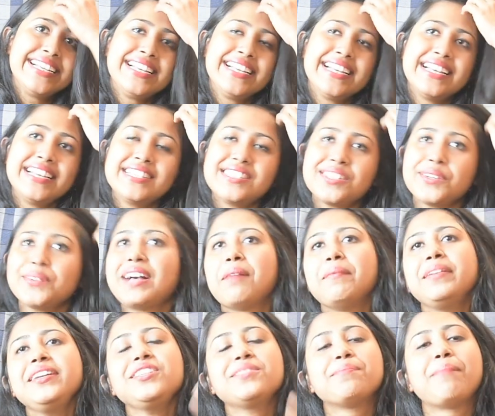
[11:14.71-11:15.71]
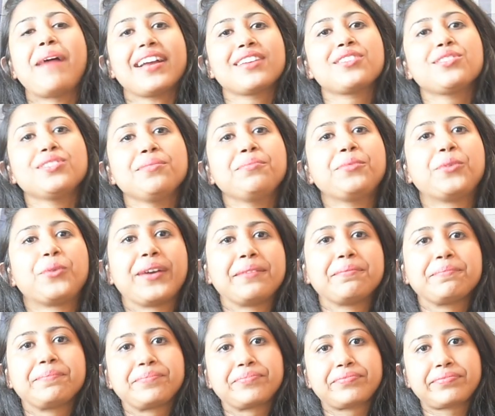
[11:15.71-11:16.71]
So coming back to the poem,
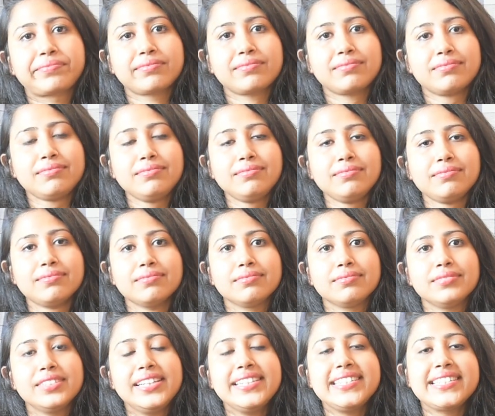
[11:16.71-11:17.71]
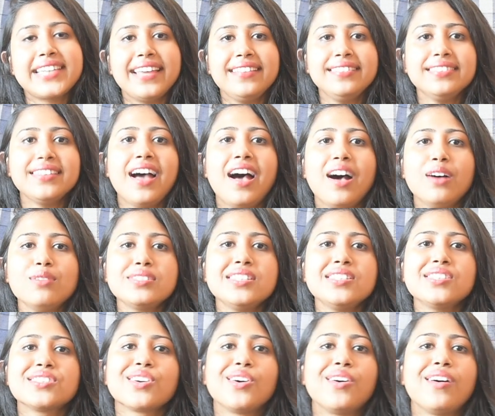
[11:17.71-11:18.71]
10,000
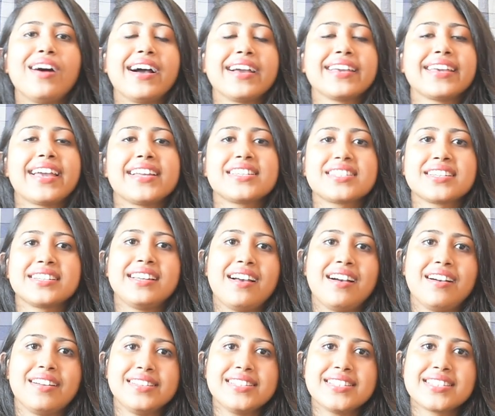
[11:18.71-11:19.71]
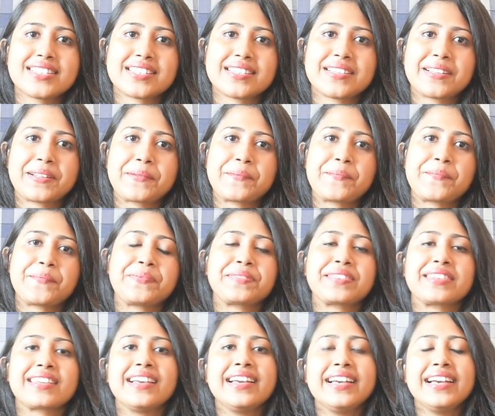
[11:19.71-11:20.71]
saw I at a glance,
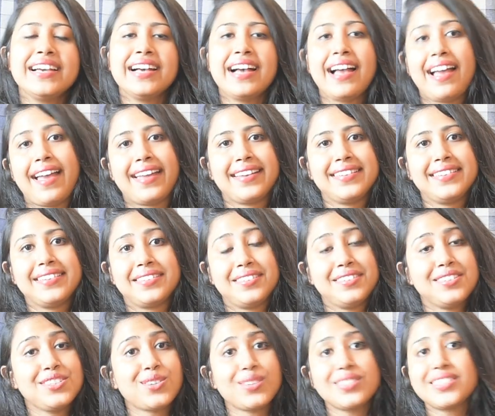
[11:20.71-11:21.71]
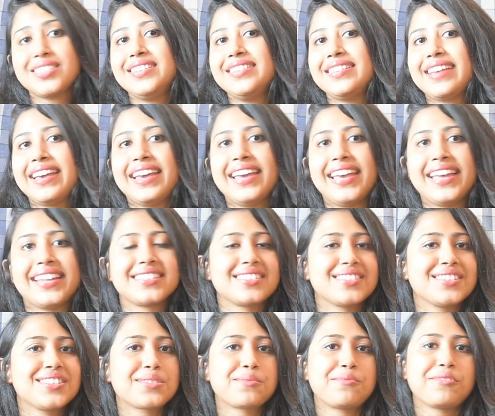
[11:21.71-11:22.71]
and tossing their heads
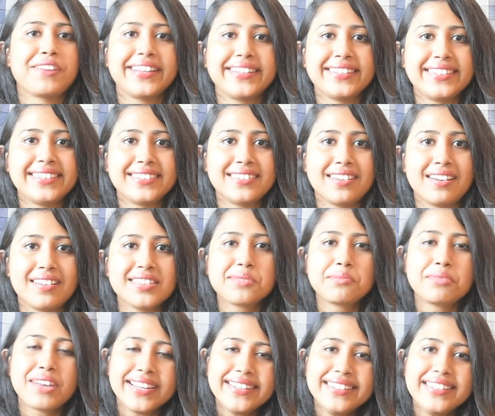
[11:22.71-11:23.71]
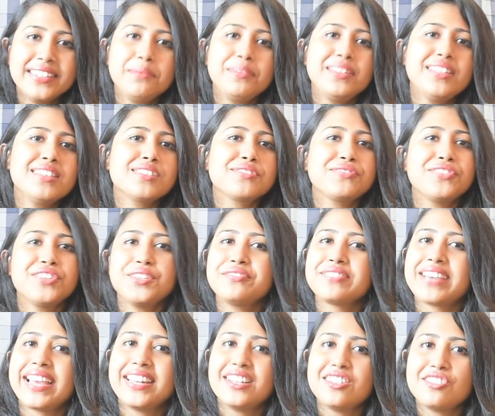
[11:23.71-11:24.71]
in sprightly dance. Sprightly means full of
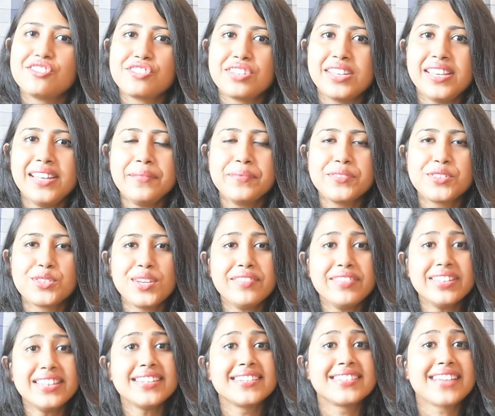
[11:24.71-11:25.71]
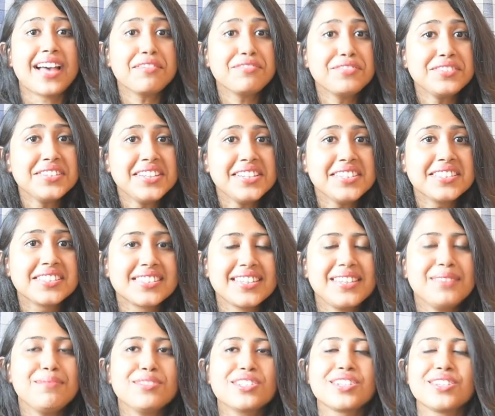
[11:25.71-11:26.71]
energy, so even the daffodils
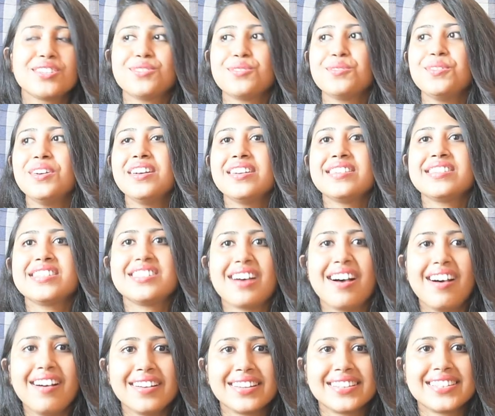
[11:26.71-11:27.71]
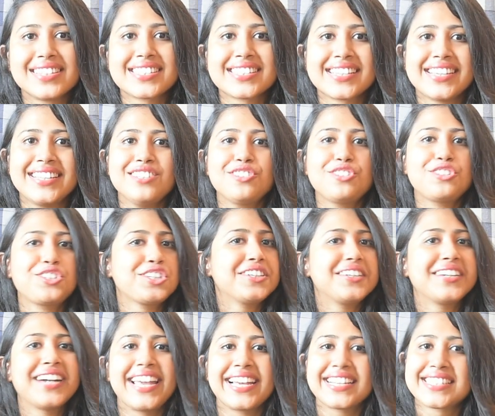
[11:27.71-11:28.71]
seemed to dance in
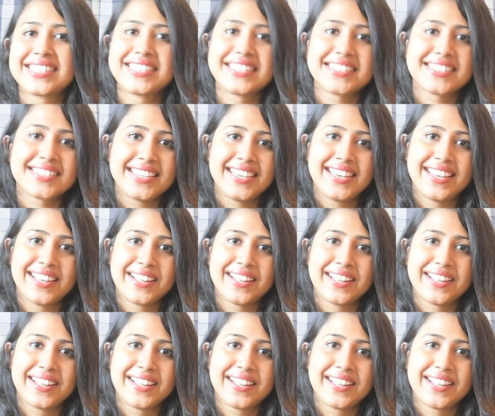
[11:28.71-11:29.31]
sheer ecstasy.